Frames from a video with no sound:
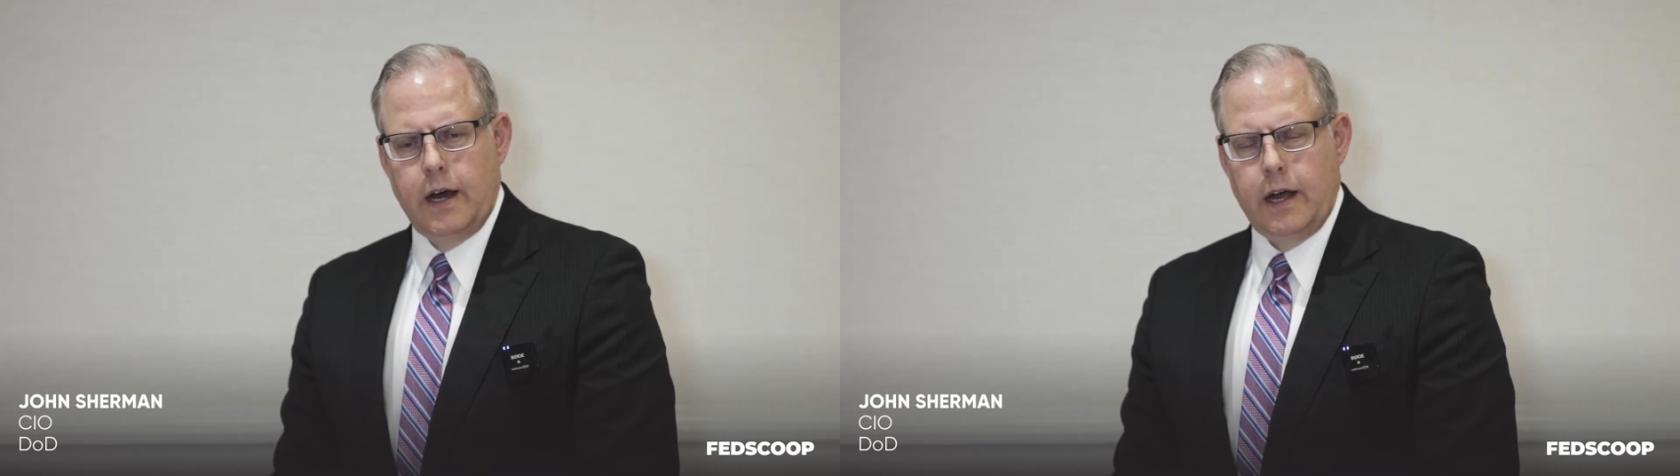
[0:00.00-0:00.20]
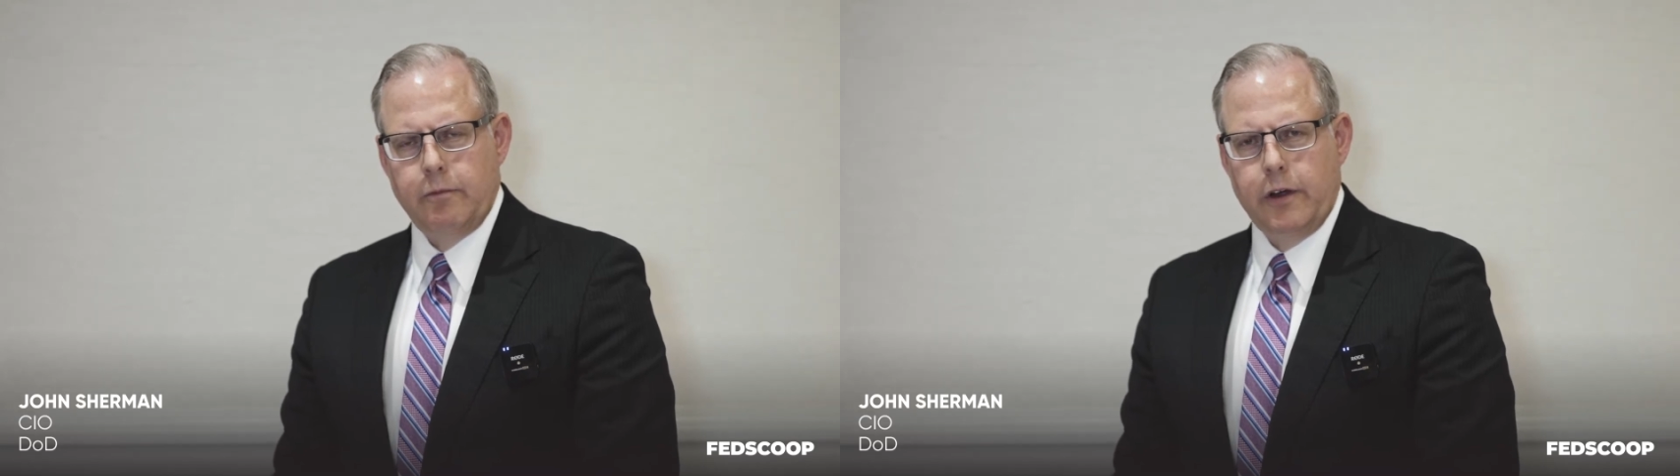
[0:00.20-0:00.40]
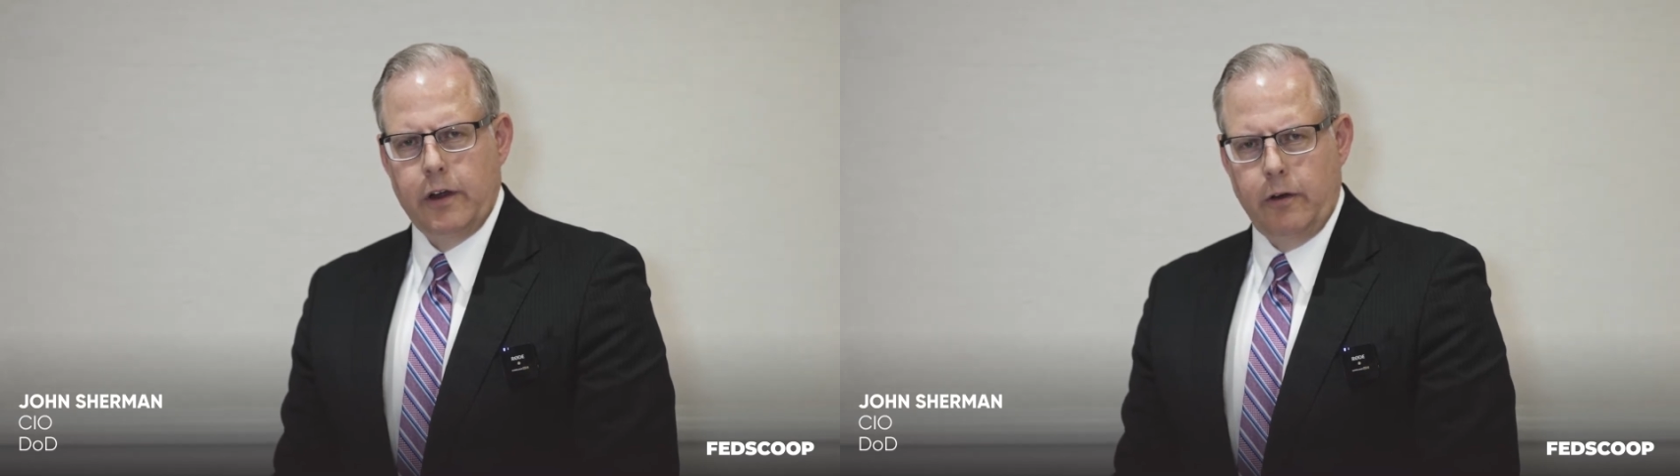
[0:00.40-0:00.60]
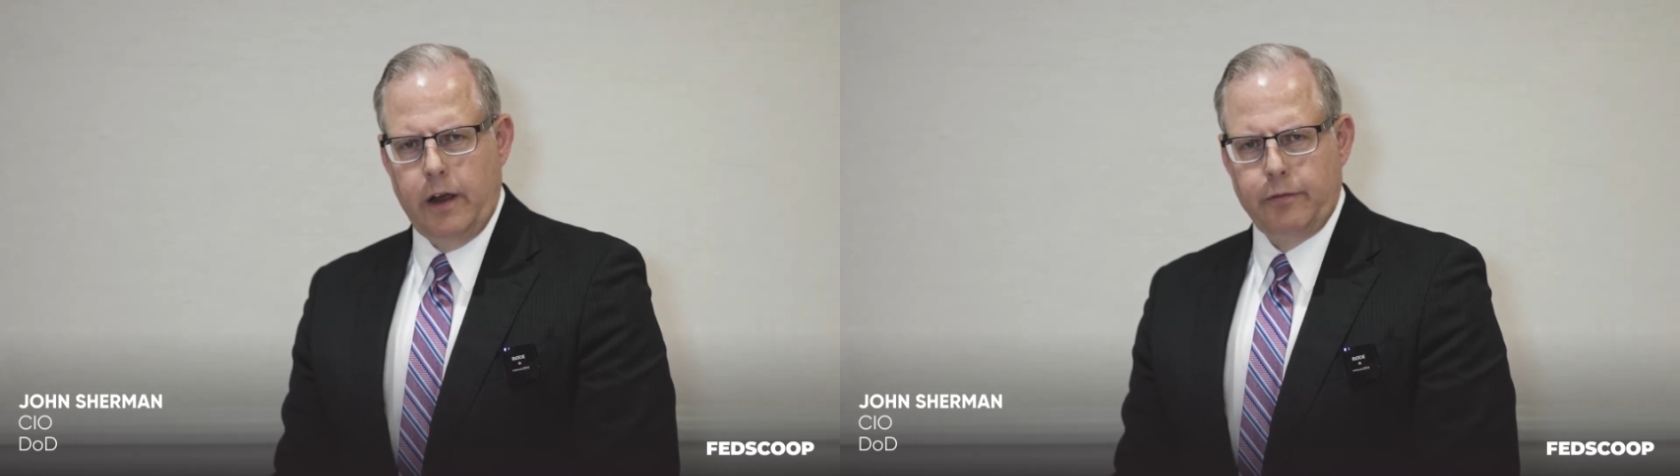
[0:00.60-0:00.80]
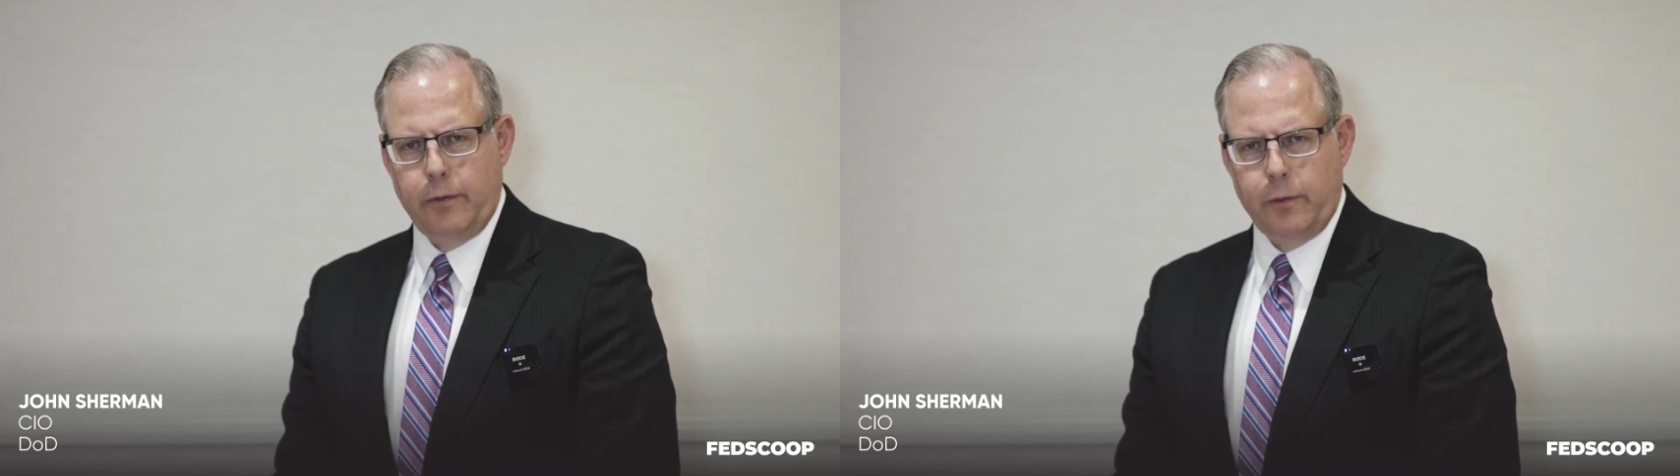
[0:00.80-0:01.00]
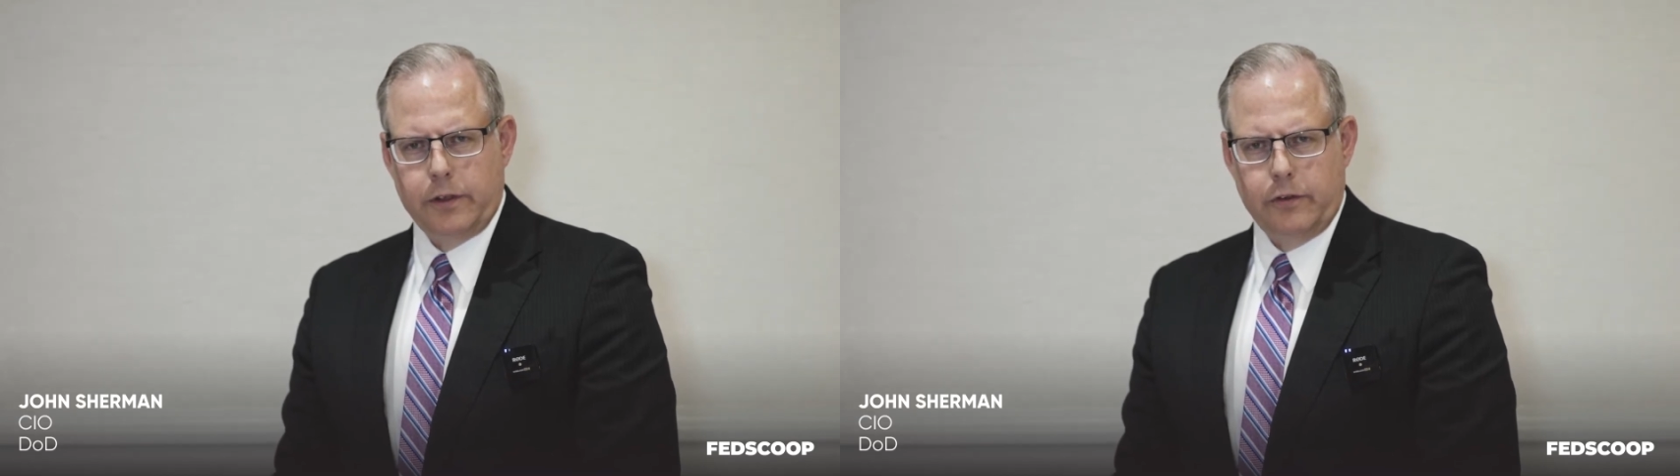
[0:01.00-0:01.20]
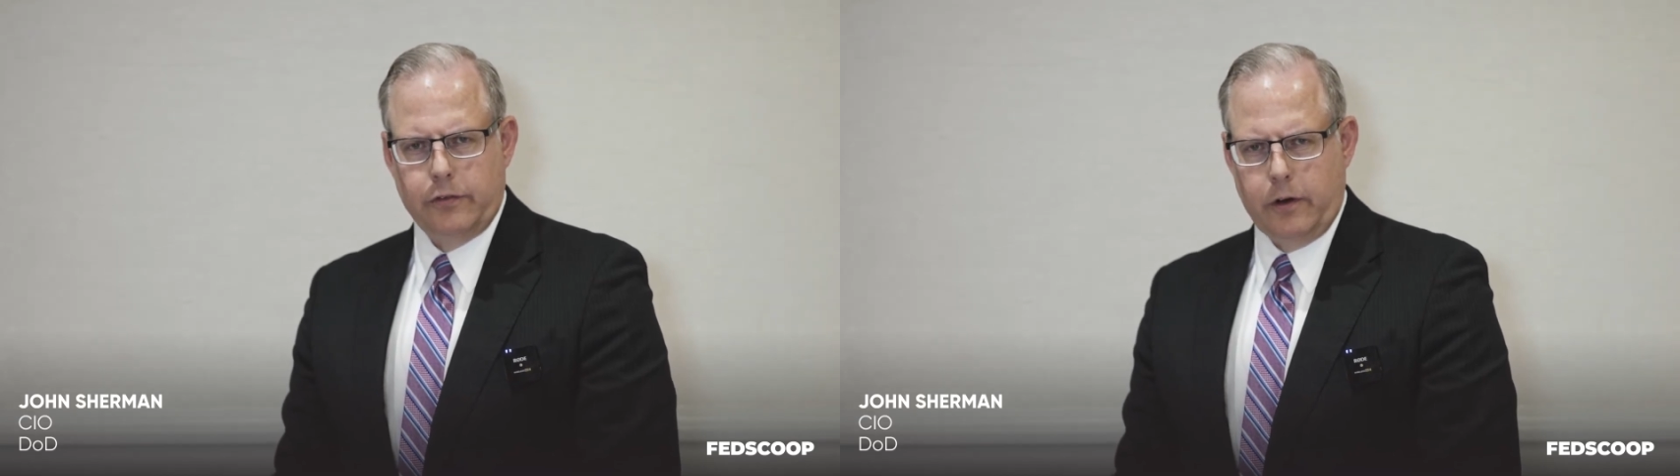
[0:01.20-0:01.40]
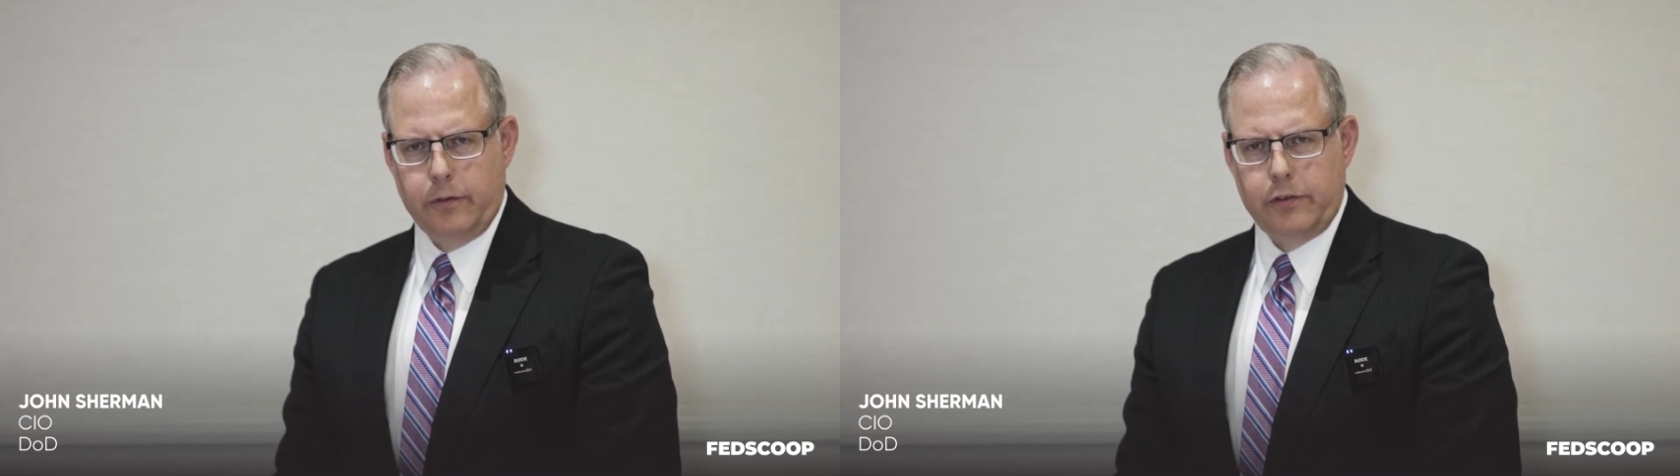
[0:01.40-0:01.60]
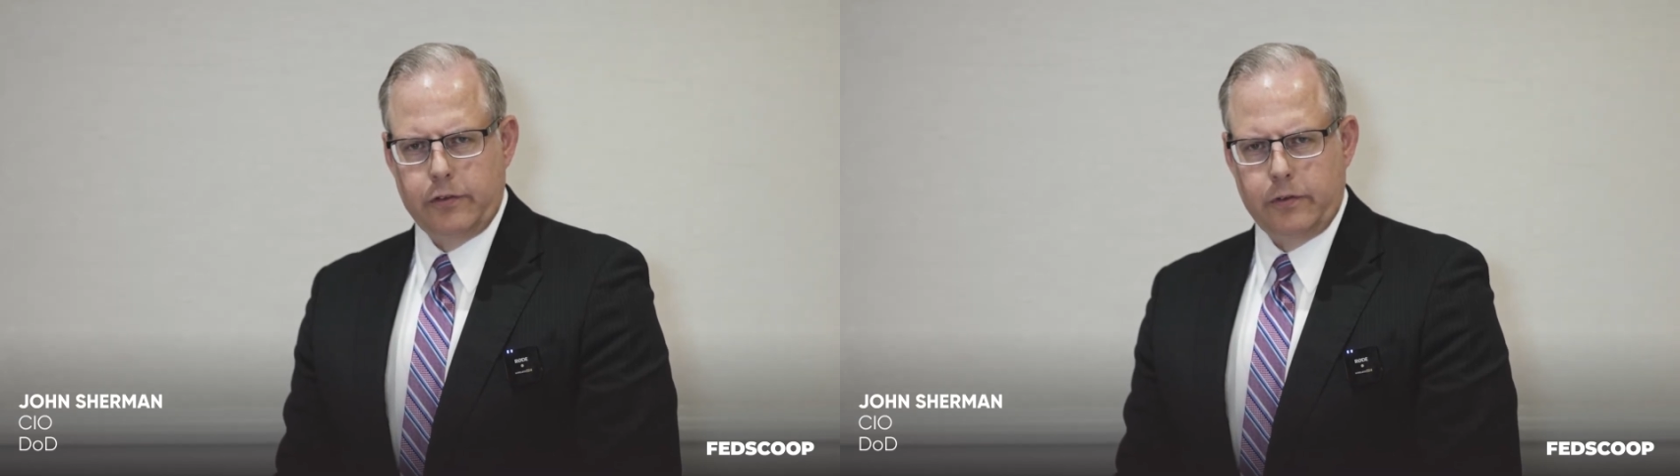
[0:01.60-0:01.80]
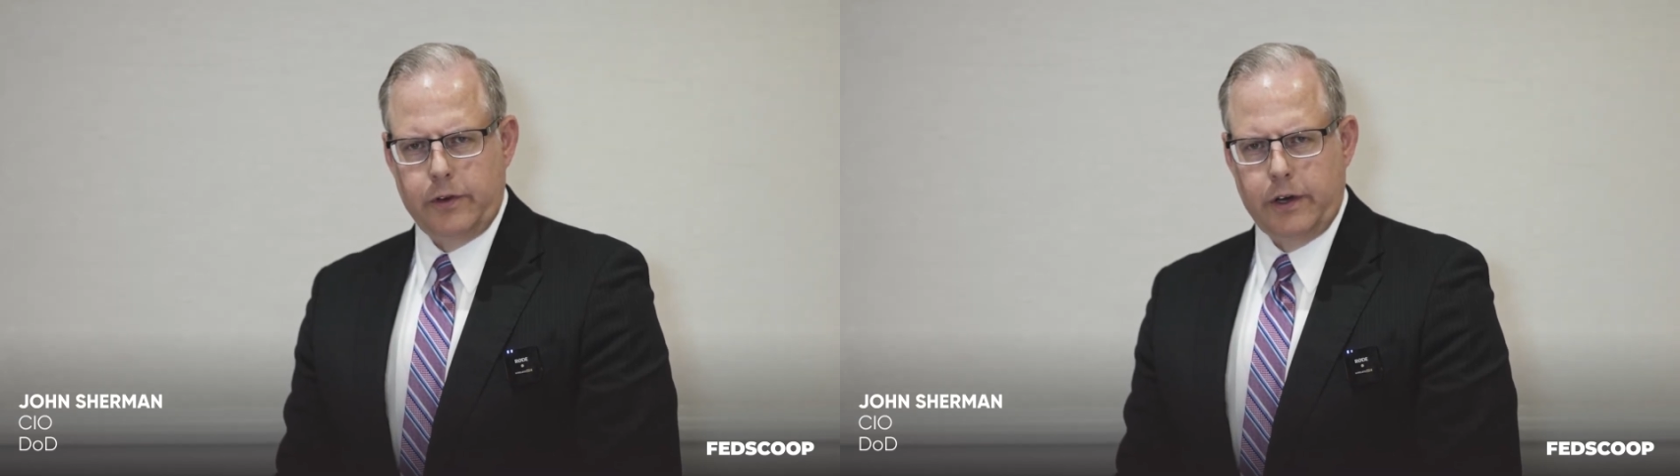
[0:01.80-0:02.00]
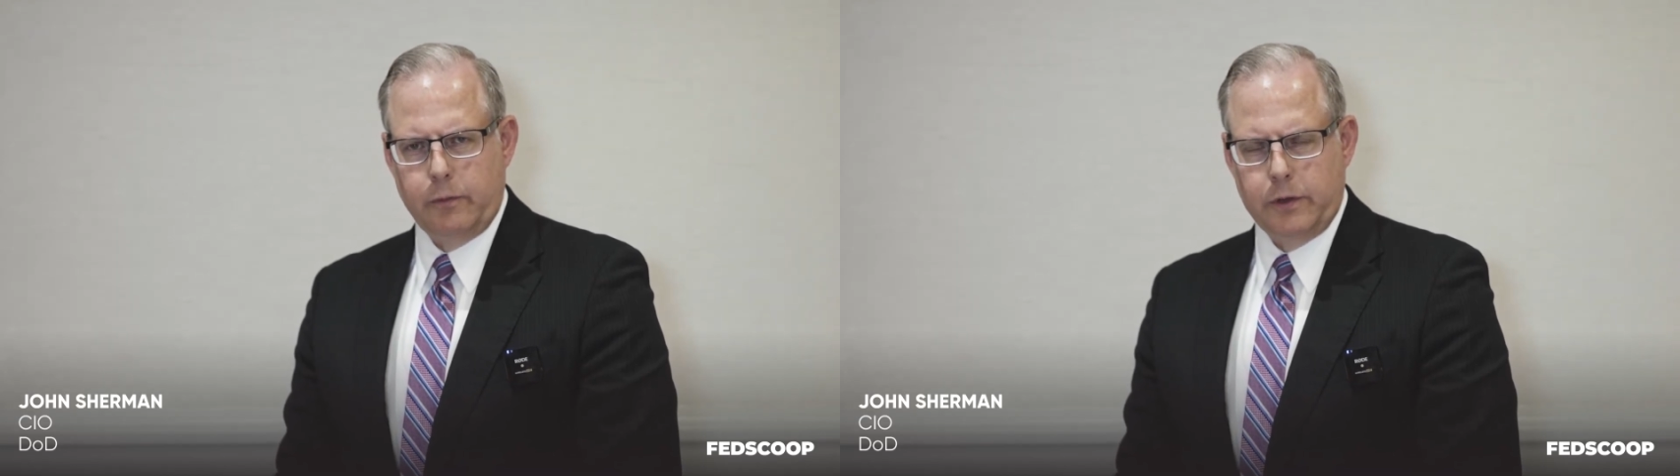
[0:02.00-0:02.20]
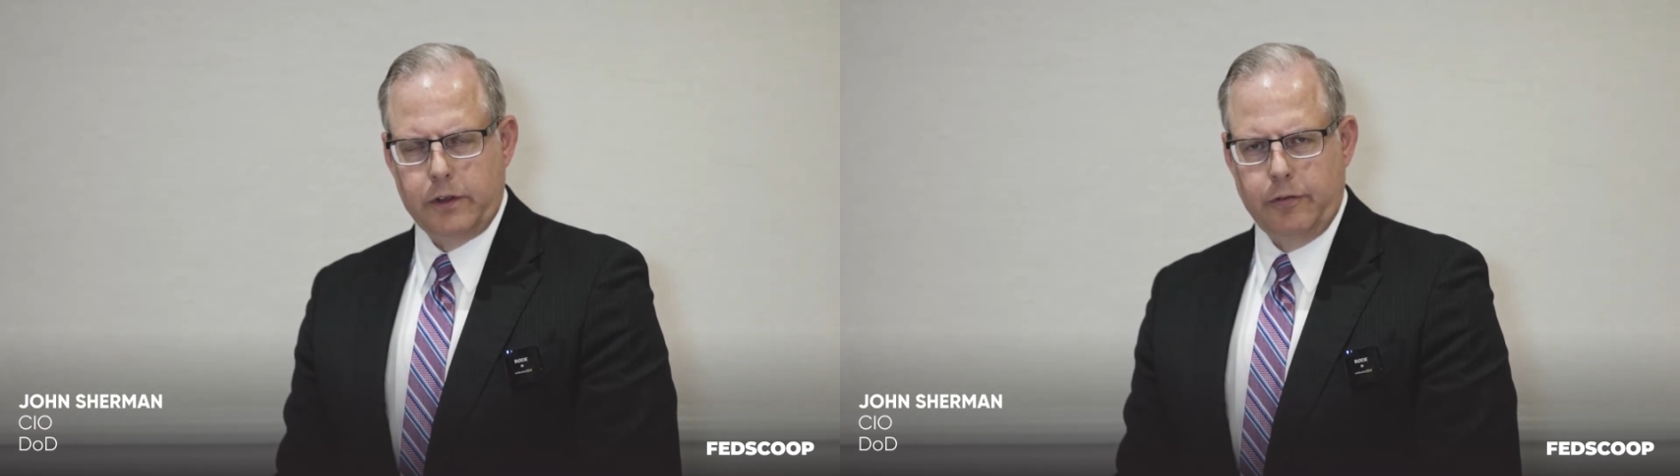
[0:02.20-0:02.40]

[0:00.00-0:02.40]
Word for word: I'm very grateful for what the services have done with